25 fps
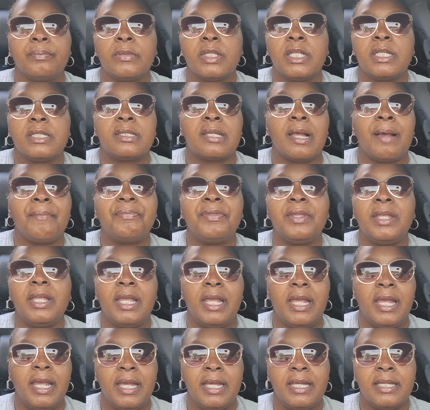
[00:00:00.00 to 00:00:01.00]
something
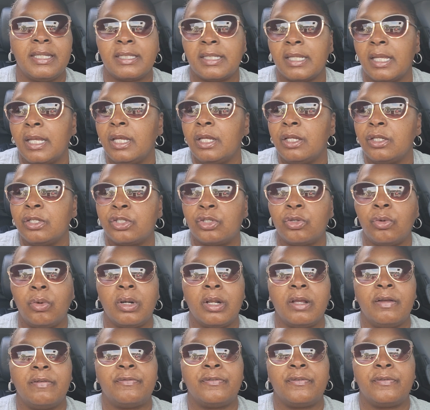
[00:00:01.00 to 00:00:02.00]
has
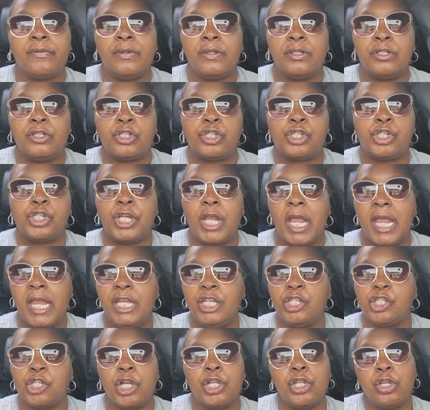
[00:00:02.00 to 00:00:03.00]
sort of
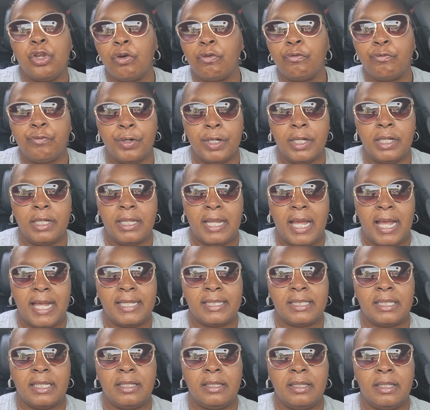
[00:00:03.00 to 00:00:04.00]
changed, and you're
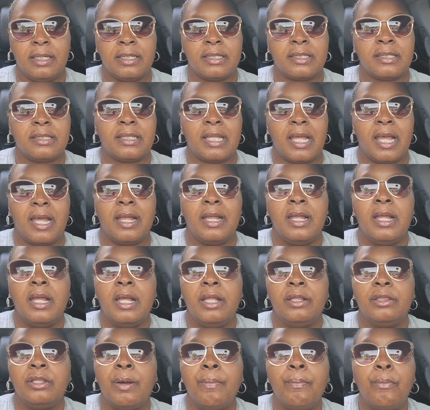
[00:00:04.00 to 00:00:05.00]
realizing this, that the